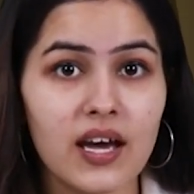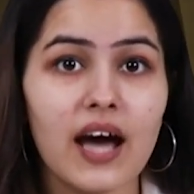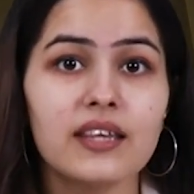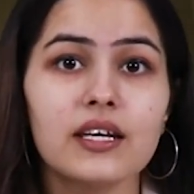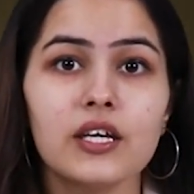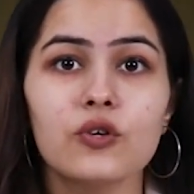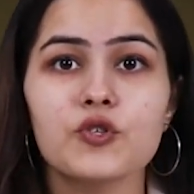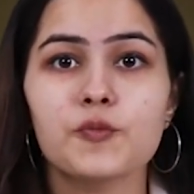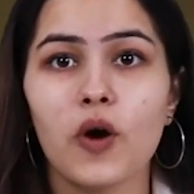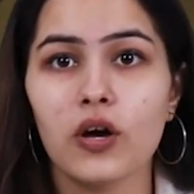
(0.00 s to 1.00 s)
and the
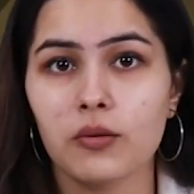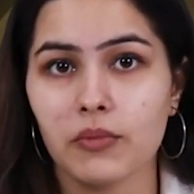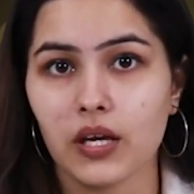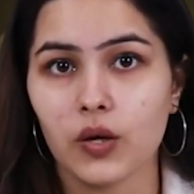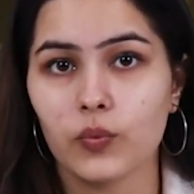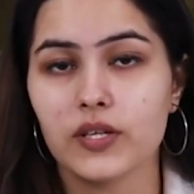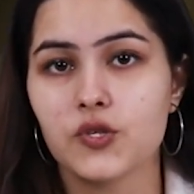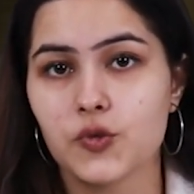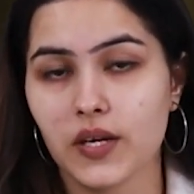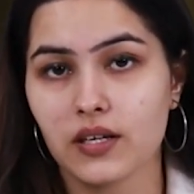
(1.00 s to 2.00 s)
EU's bonhomie with
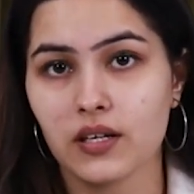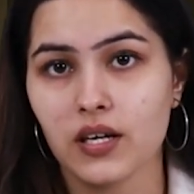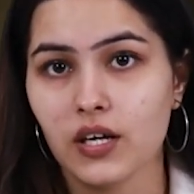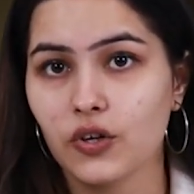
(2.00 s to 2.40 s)
Sweden